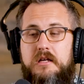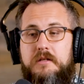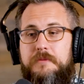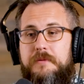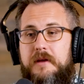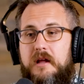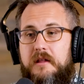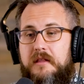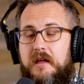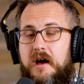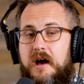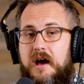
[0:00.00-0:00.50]
I mean,
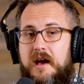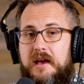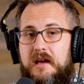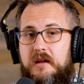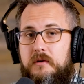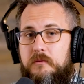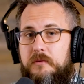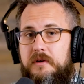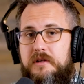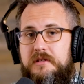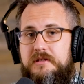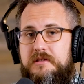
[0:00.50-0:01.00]
on the high end,
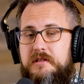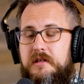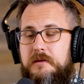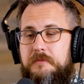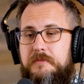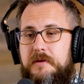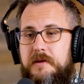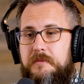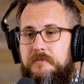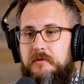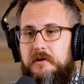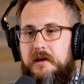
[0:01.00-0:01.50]
we see
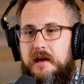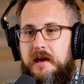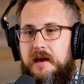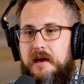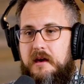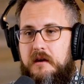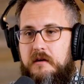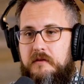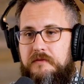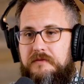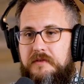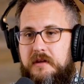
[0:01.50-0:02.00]
people get
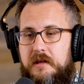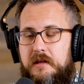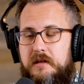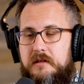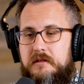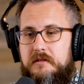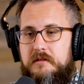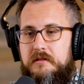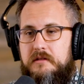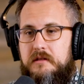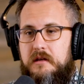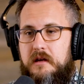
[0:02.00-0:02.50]

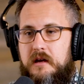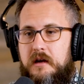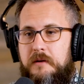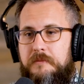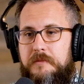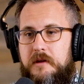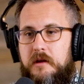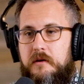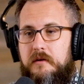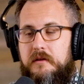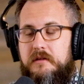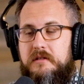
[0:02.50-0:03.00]
AOVs, um,
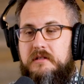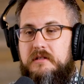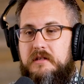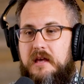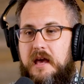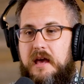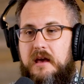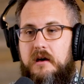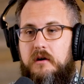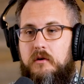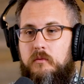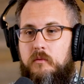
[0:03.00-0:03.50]
you know, at
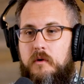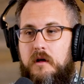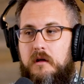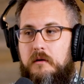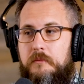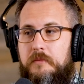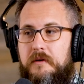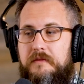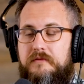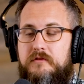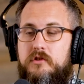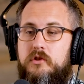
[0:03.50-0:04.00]
scale well
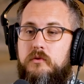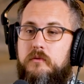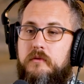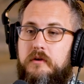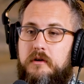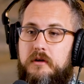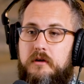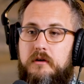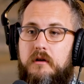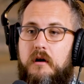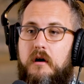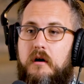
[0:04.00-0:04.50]
above two
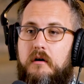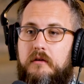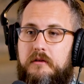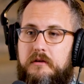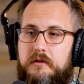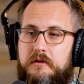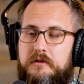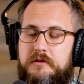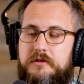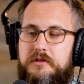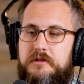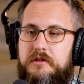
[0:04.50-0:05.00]
hundred
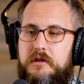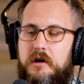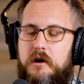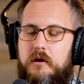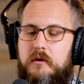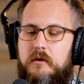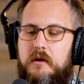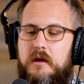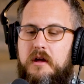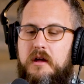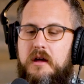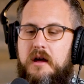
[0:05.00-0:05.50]
dollars. Yeah. So,
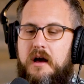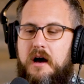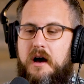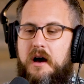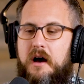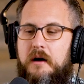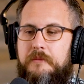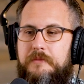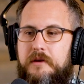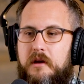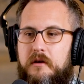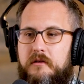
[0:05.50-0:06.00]
mm-hmm.
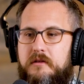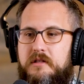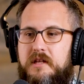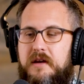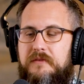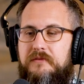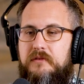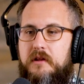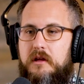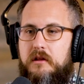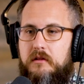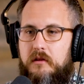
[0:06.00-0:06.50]
um, you know,
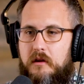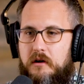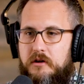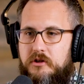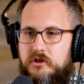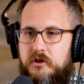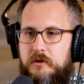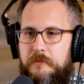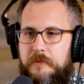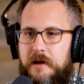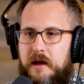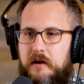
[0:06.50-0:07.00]
definitely a larger
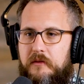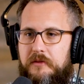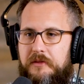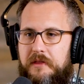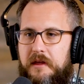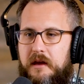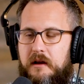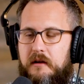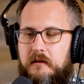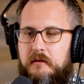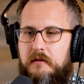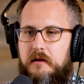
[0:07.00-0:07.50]
amount
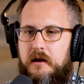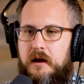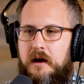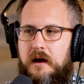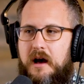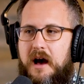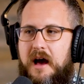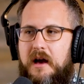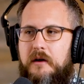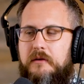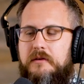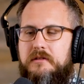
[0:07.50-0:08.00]
there. Uh,
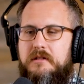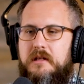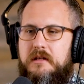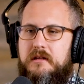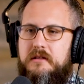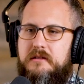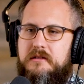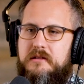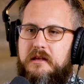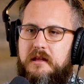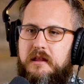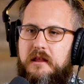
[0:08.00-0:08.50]
I always like to
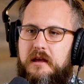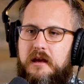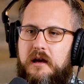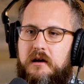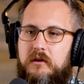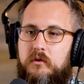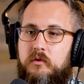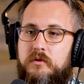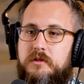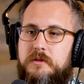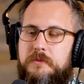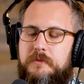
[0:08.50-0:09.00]
say, like,
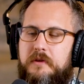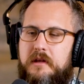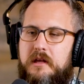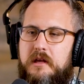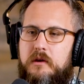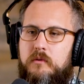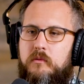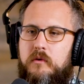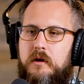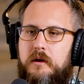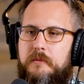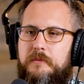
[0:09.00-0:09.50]
ultimately, you
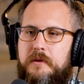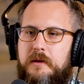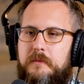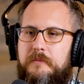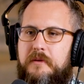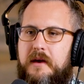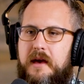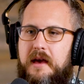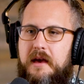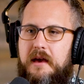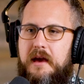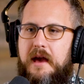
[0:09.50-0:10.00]
want to be
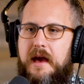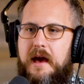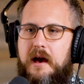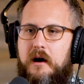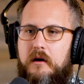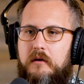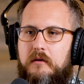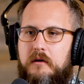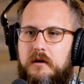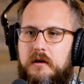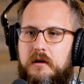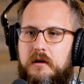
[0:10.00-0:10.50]
paying
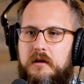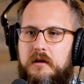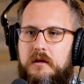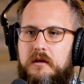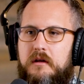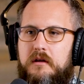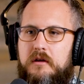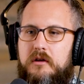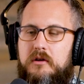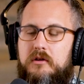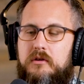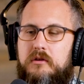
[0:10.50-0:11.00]
out
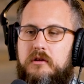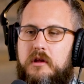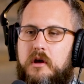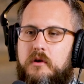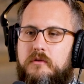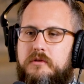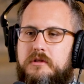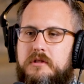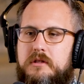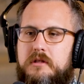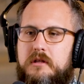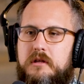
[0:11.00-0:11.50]

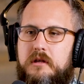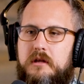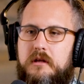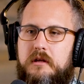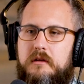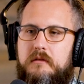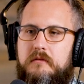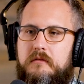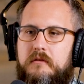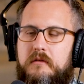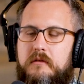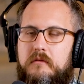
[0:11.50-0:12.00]
close to
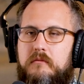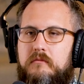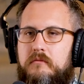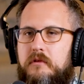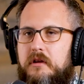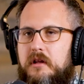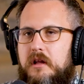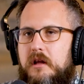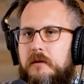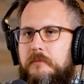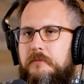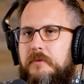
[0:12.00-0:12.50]

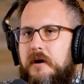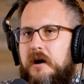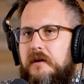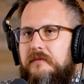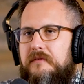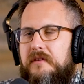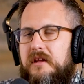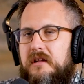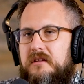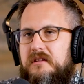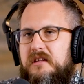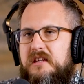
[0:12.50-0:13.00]
really above
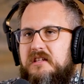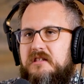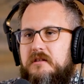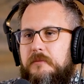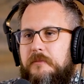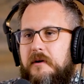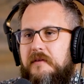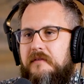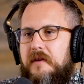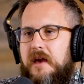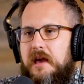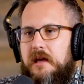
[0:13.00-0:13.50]
at least
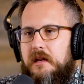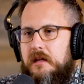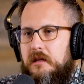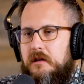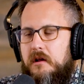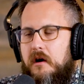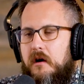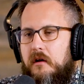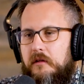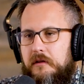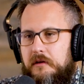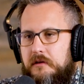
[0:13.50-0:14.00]
above eighty
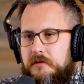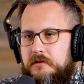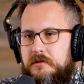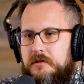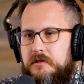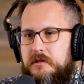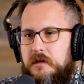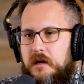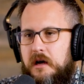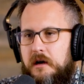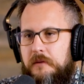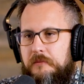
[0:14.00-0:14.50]
dollars,
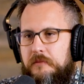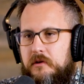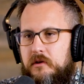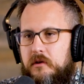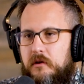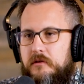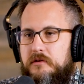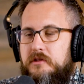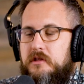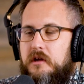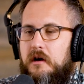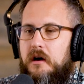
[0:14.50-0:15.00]
um,
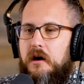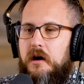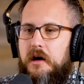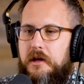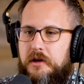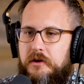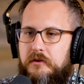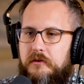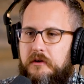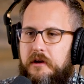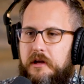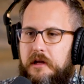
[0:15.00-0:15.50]
close yeah. to a
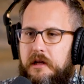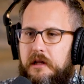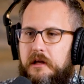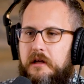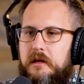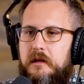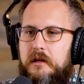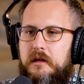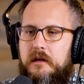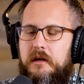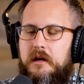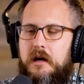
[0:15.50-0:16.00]
100
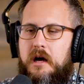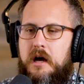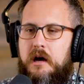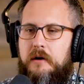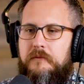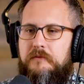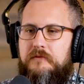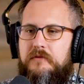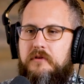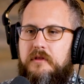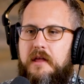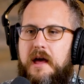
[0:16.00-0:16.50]
mm-hmm. um,
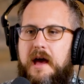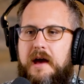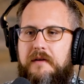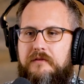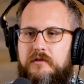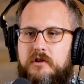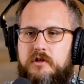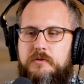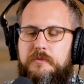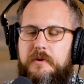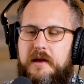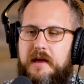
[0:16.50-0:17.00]
for the
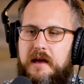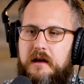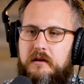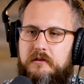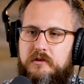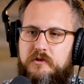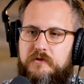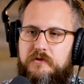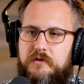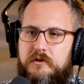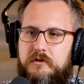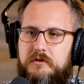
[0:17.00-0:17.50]
average payouts
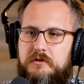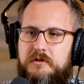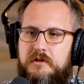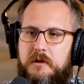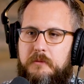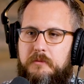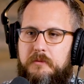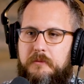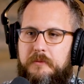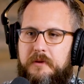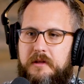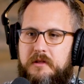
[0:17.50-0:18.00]
for your
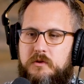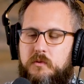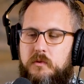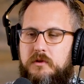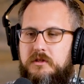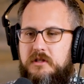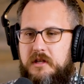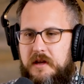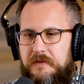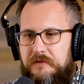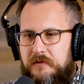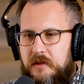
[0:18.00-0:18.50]
supplements, which
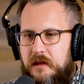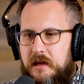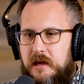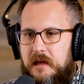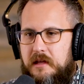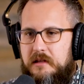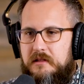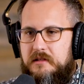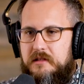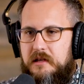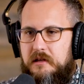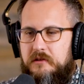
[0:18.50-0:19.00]
definitely
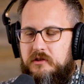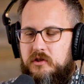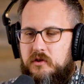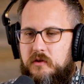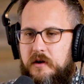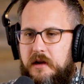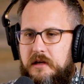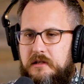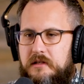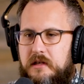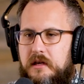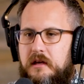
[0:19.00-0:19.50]
again sounds
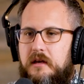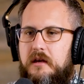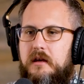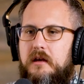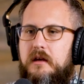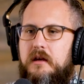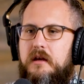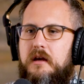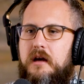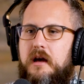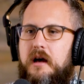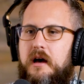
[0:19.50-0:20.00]
crazy.
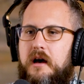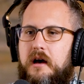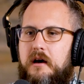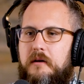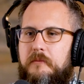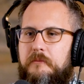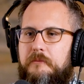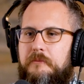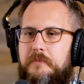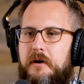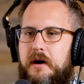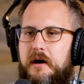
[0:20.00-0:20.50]

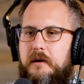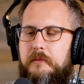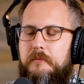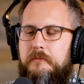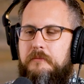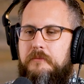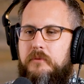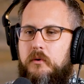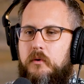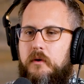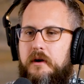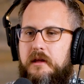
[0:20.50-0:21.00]
Um, but
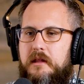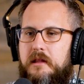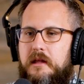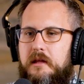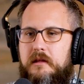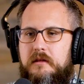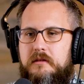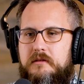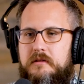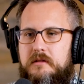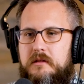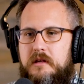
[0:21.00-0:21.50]
boy,
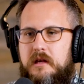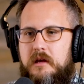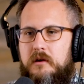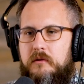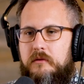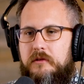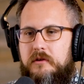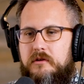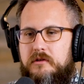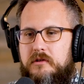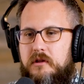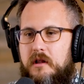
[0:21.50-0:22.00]
these you know
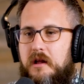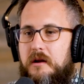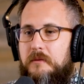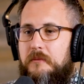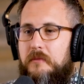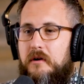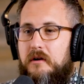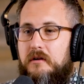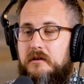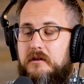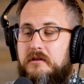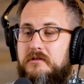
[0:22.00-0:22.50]
there's a lot of
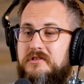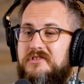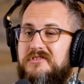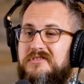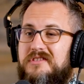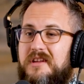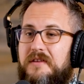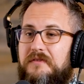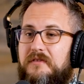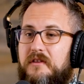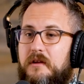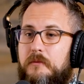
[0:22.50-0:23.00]
markers. There's
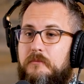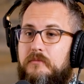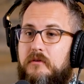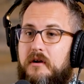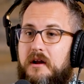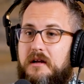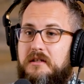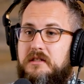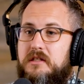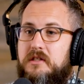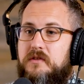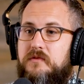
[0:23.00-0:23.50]
definitely a
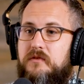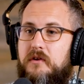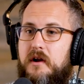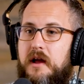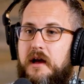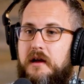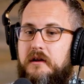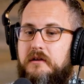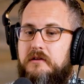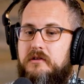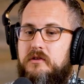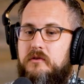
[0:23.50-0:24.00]
process for how
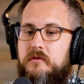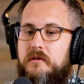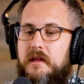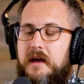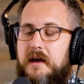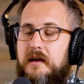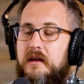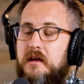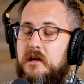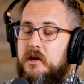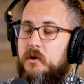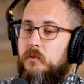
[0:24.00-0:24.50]
to do
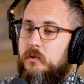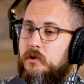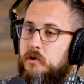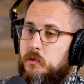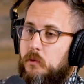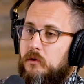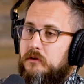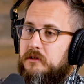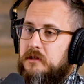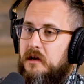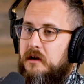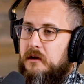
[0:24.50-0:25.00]
that, which we
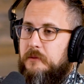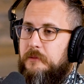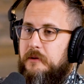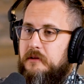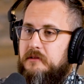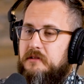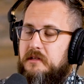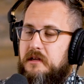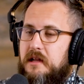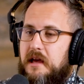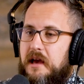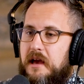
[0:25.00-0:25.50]
won't talk about
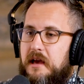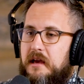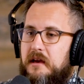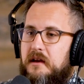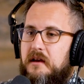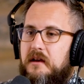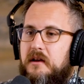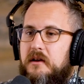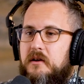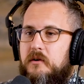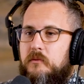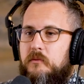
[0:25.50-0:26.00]
today.
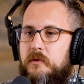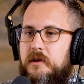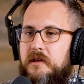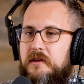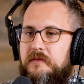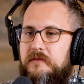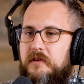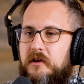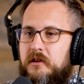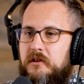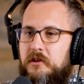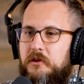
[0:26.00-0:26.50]

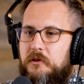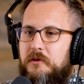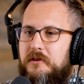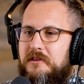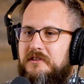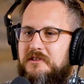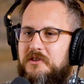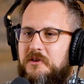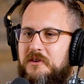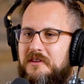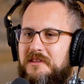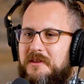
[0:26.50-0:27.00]
We've alluded
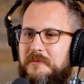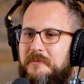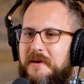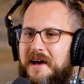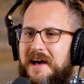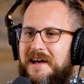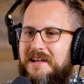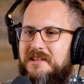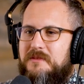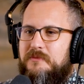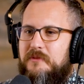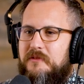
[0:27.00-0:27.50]
to it in the
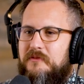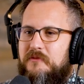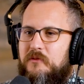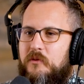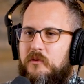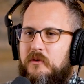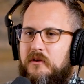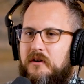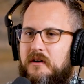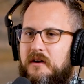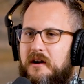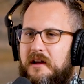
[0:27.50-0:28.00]
past
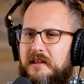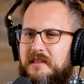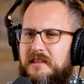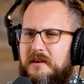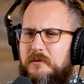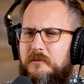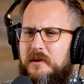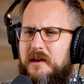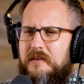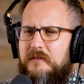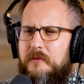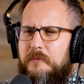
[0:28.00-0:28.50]
before. I think
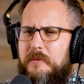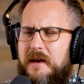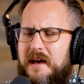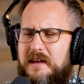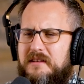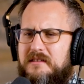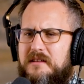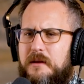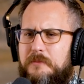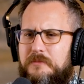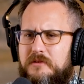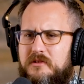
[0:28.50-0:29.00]
we have a
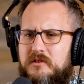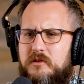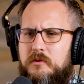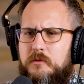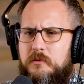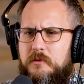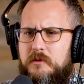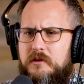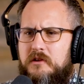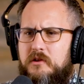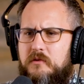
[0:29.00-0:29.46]
past episode where you